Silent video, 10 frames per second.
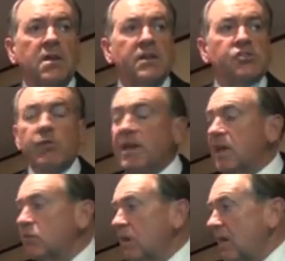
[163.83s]
This
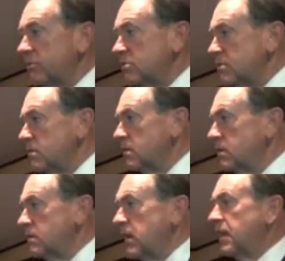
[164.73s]
weekend, when I was
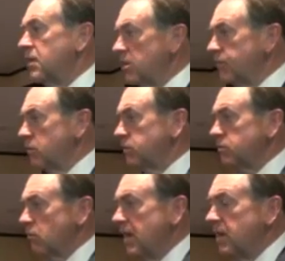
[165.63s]
in an interview with
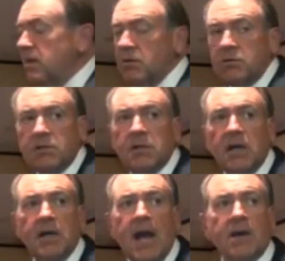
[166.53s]
a radio
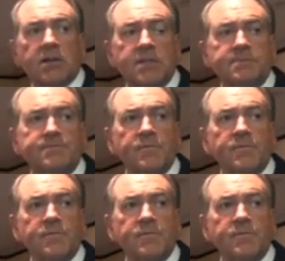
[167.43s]
outlet,